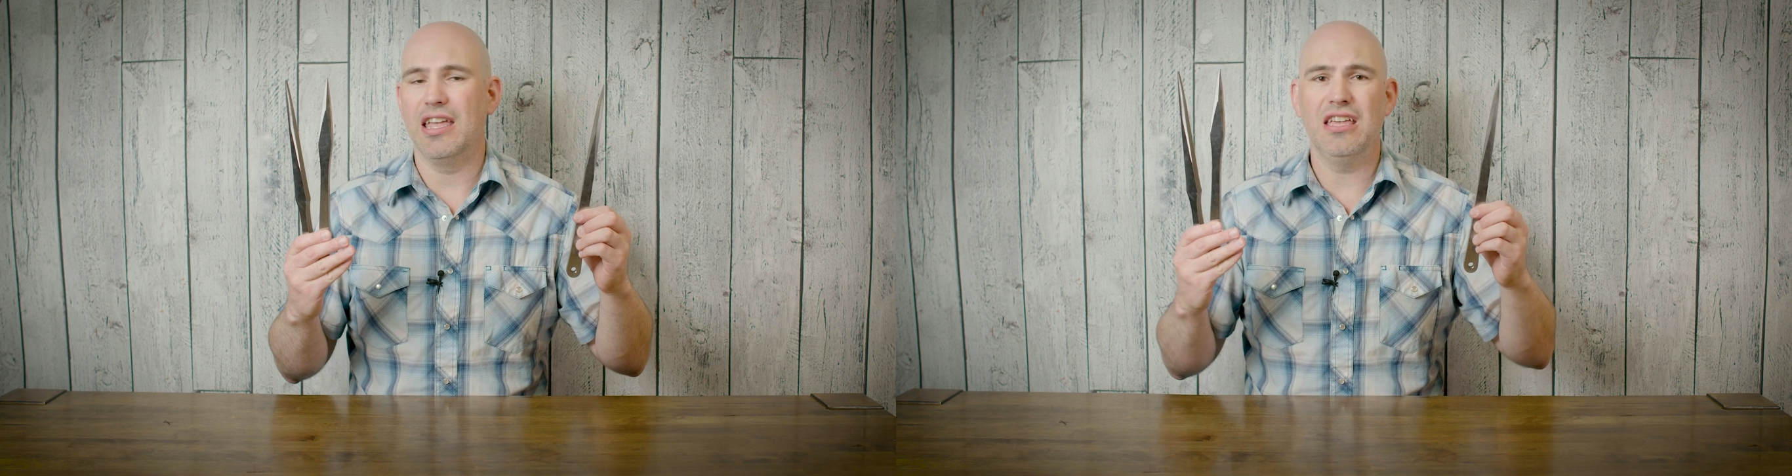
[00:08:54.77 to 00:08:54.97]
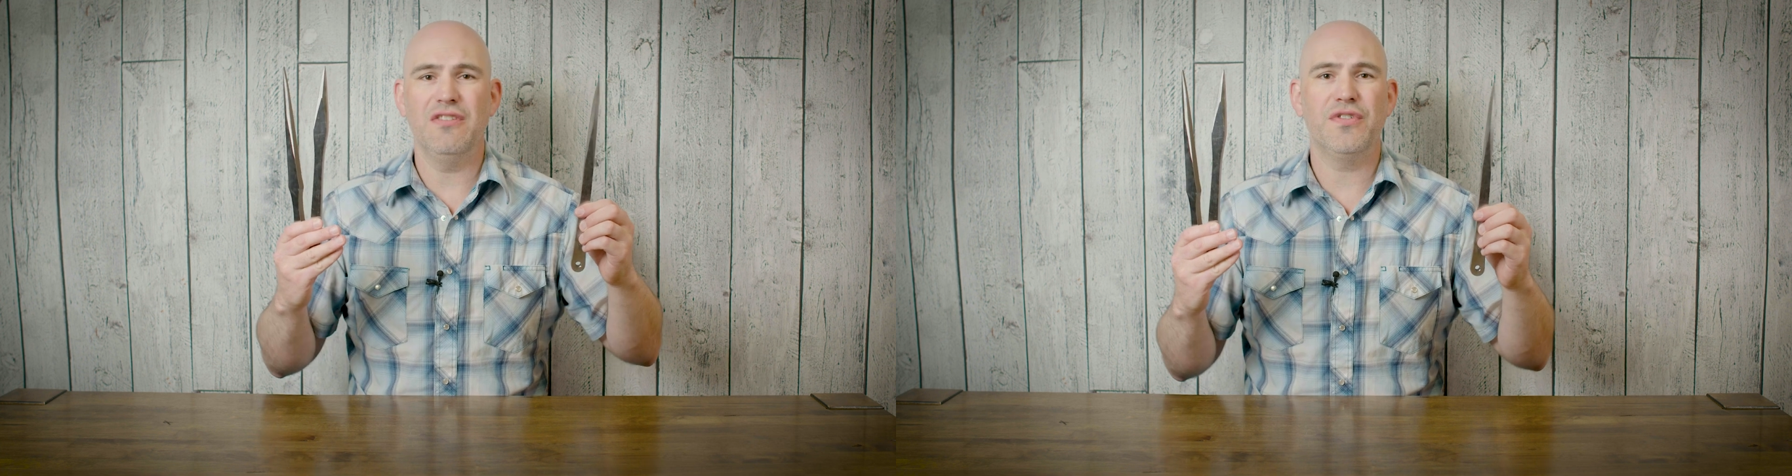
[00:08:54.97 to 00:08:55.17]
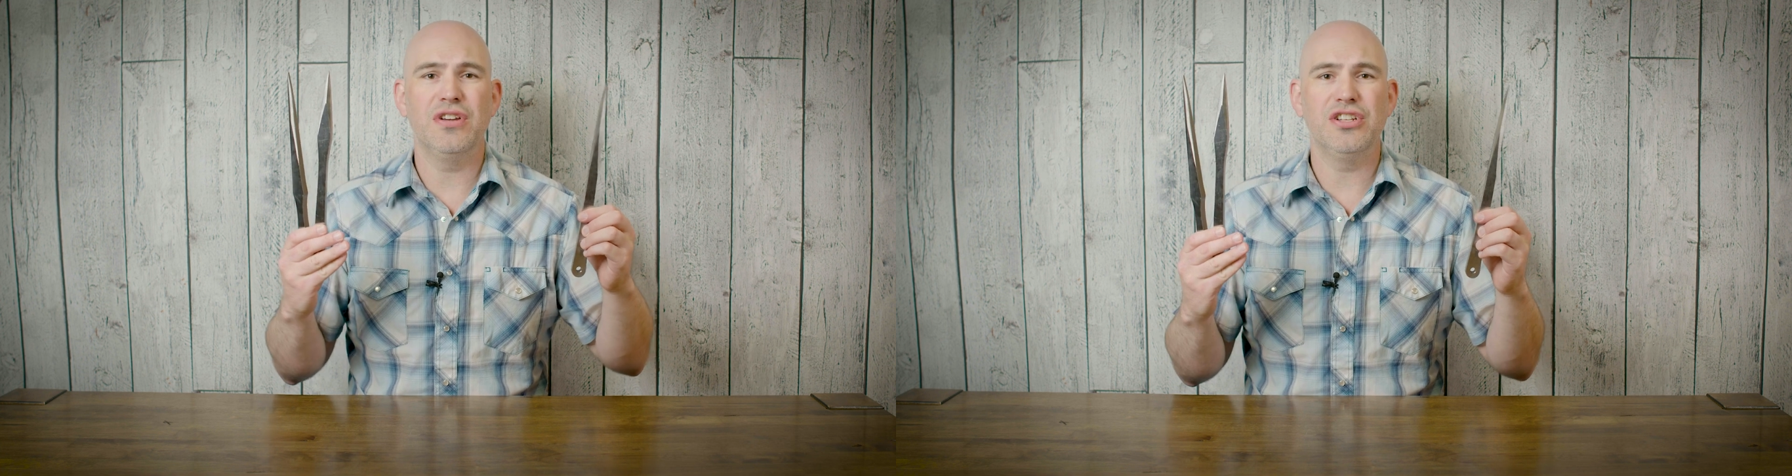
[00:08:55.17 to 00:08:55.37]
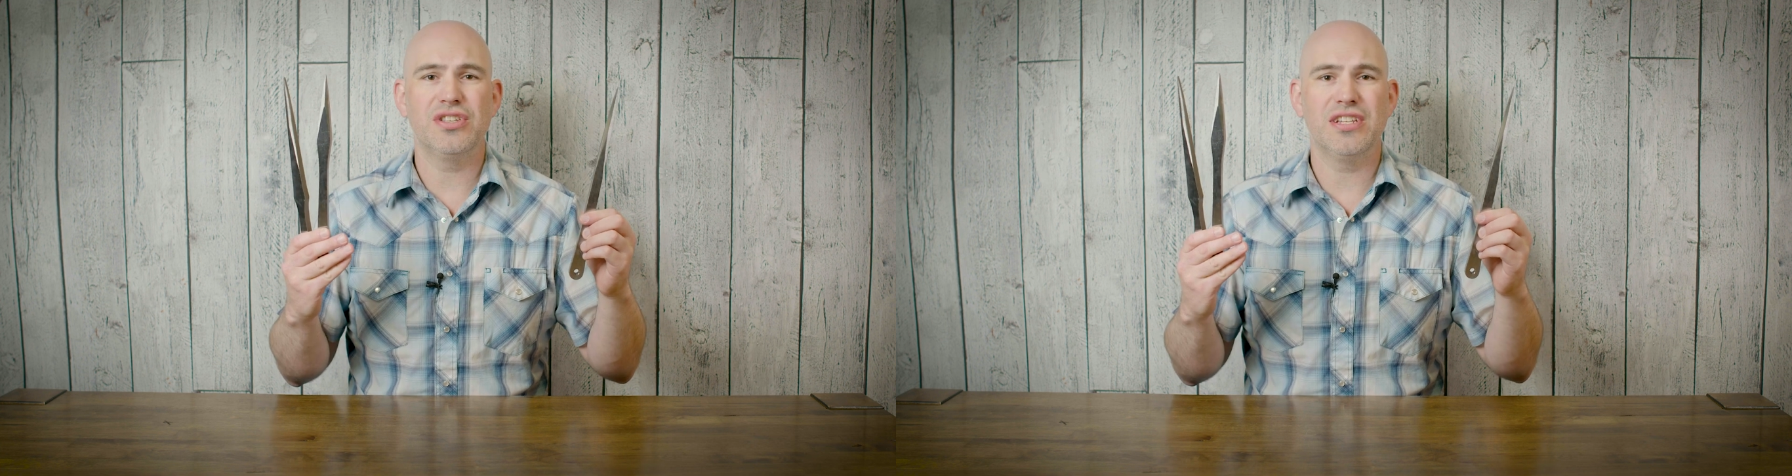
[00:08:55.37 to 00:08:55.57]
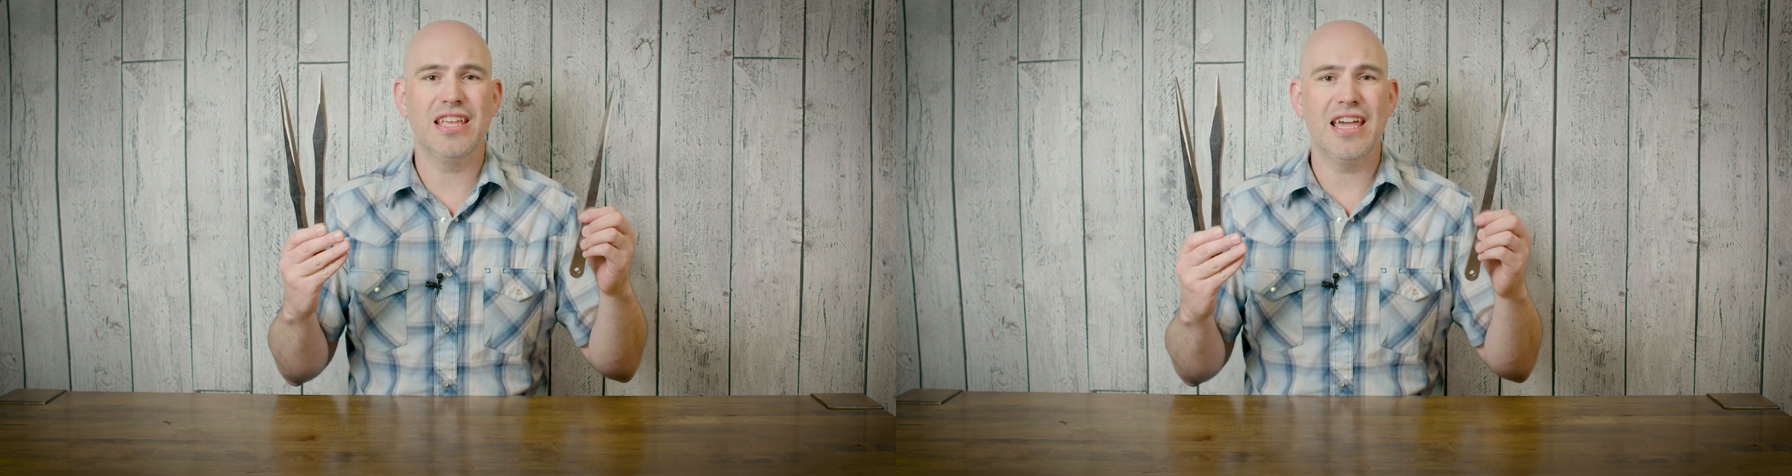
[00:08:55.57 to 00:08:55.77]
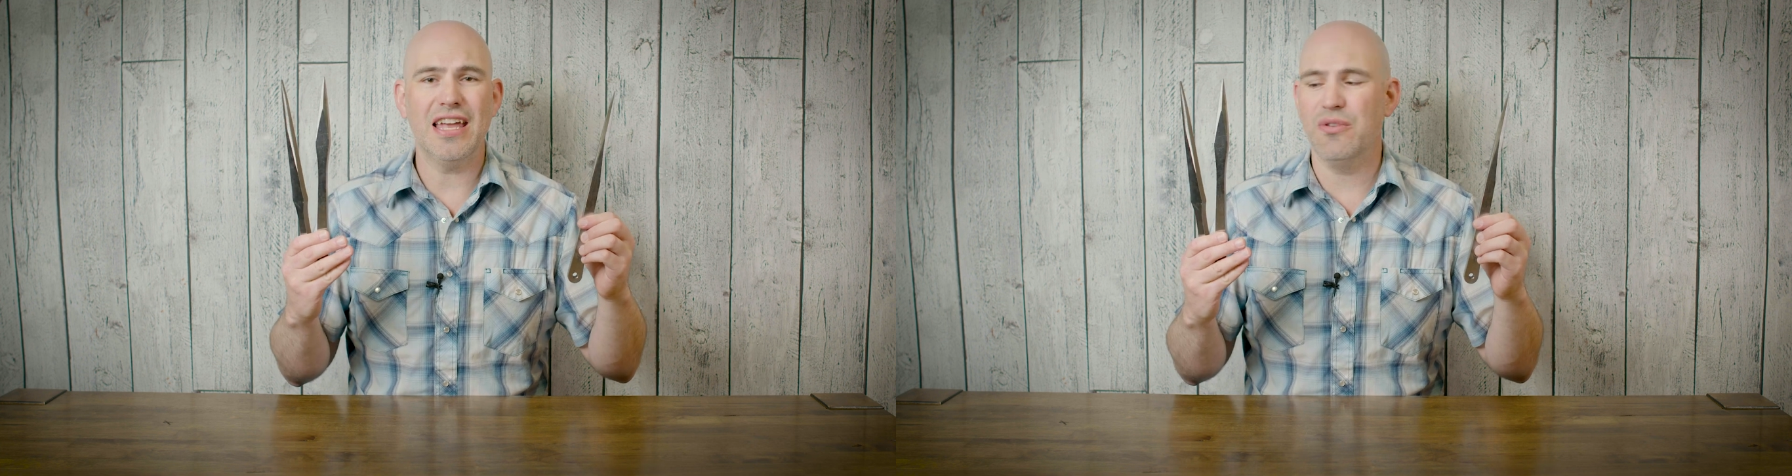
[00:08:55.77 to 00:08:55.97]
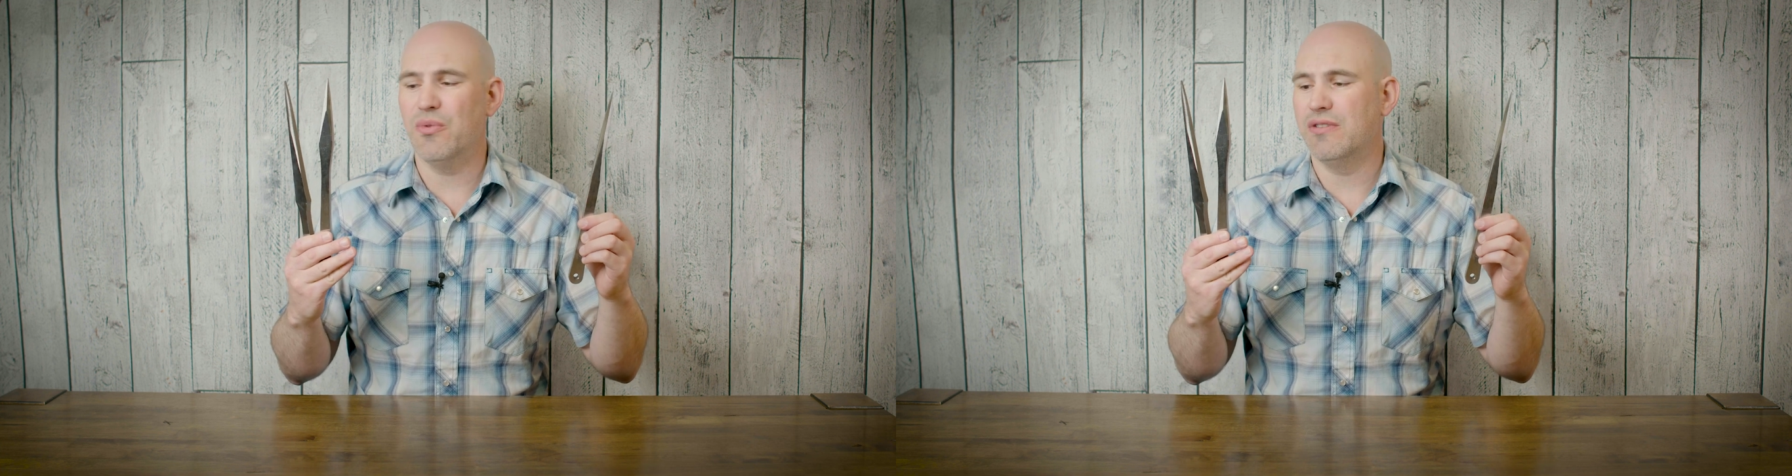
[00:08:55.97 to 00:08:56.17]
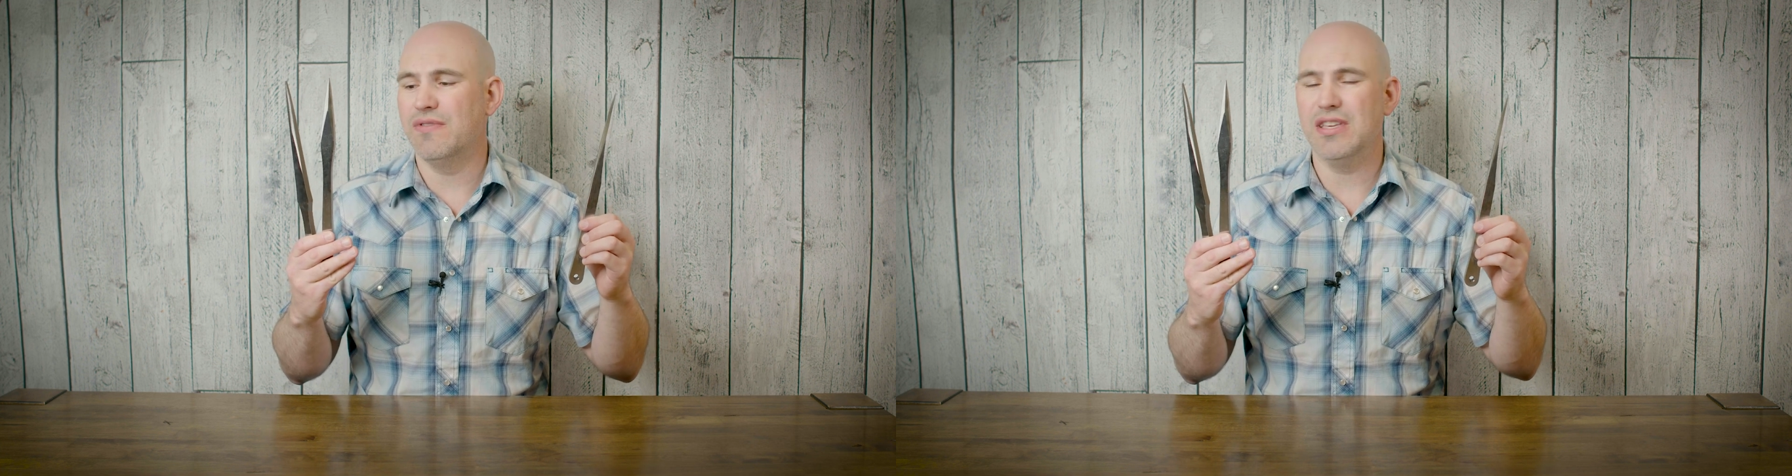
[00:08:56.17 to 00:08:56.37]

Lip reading: If you're interested in getting one of